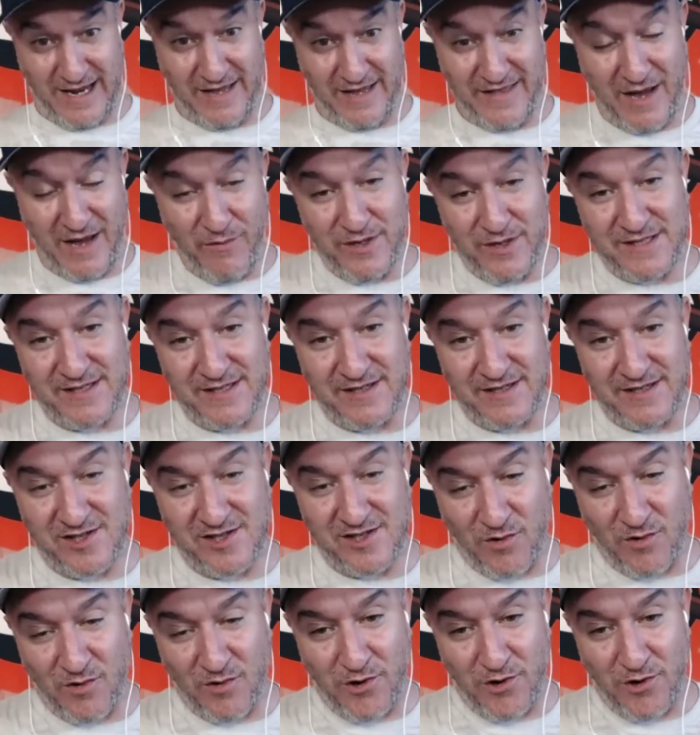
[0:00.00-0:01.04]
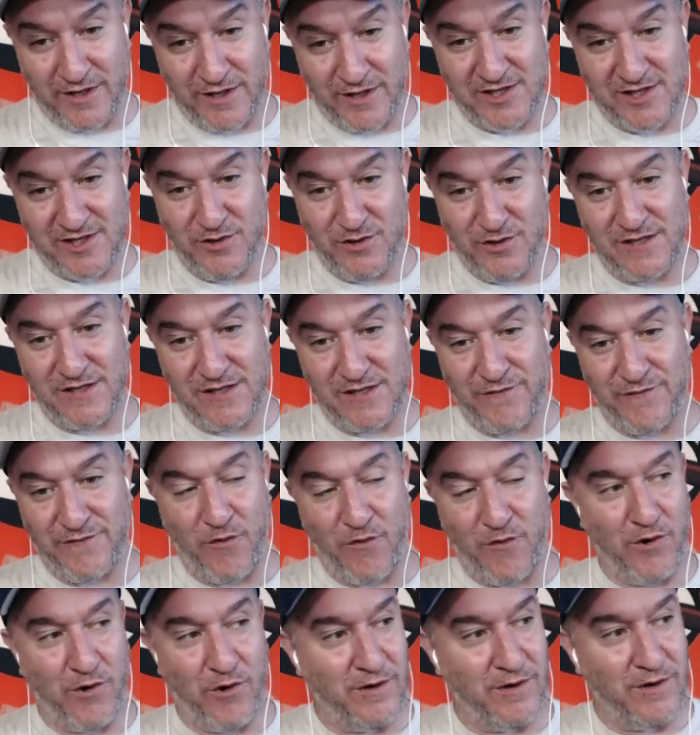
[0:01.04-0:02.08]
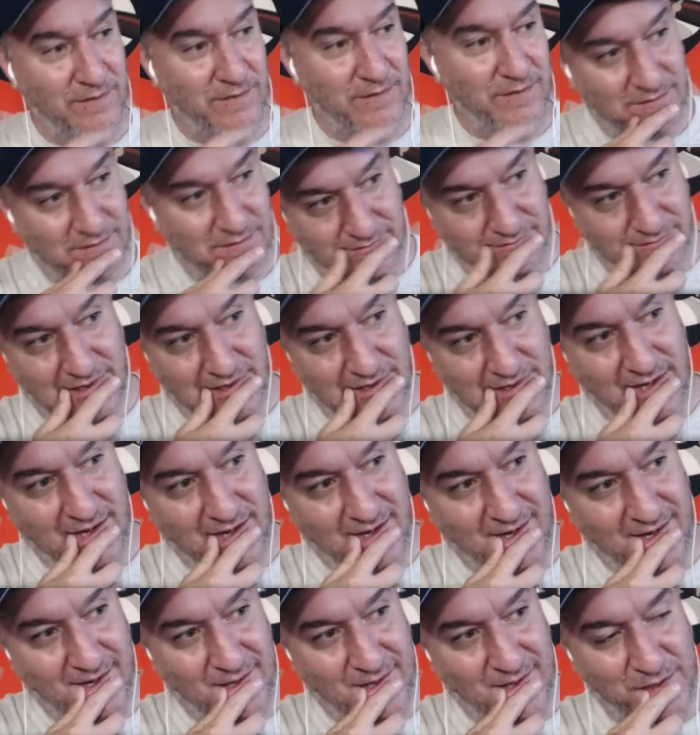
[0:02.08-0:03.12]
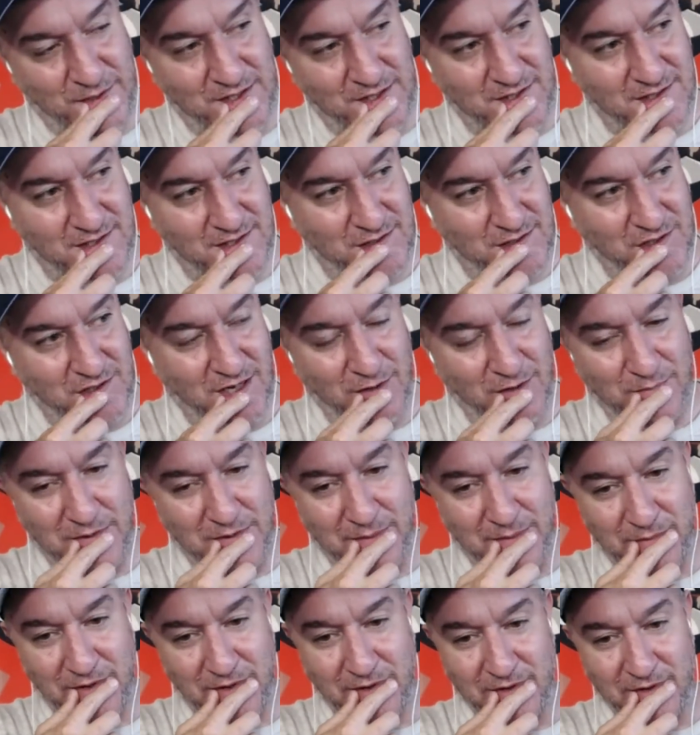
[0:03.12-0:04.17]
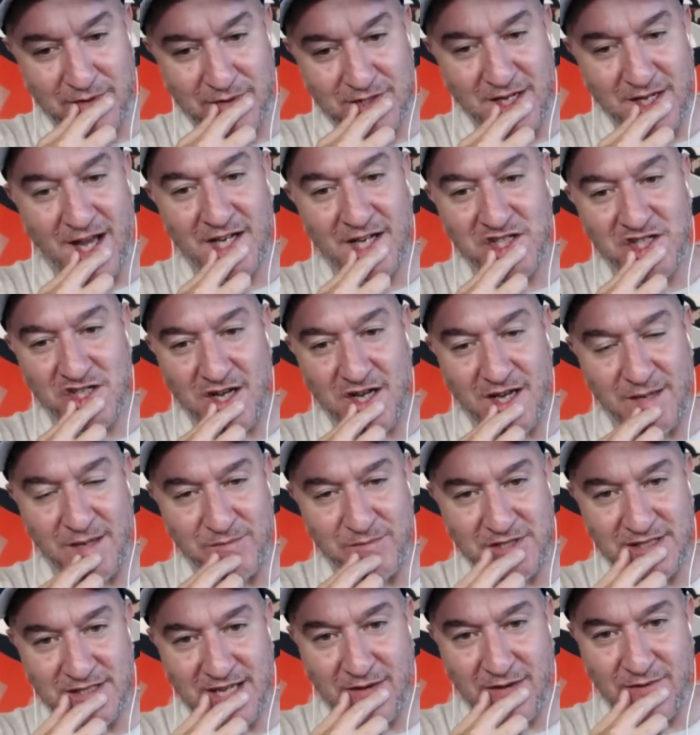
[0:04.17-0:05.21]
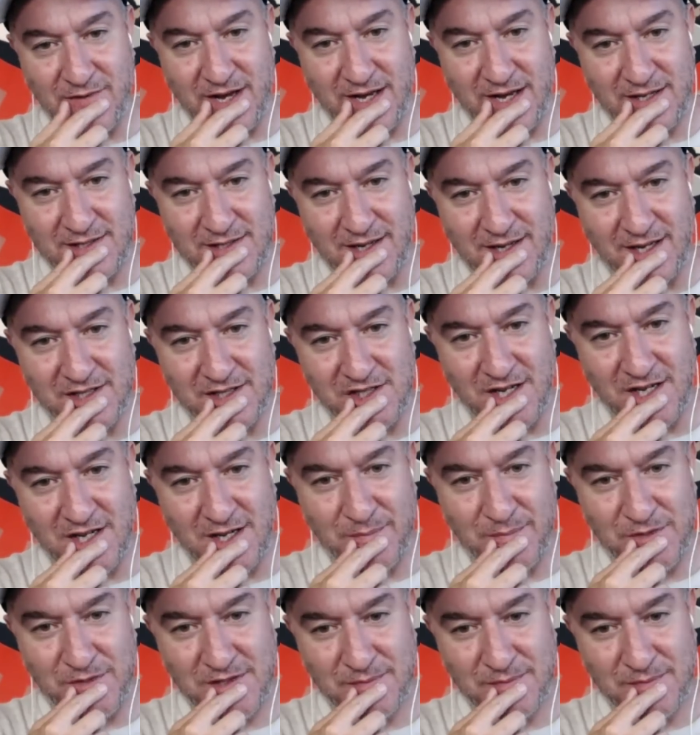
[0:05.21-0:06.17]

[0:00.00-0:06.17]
was a store exclusive for. Uh, let me try to remember. Doc James, is that right? Doc James.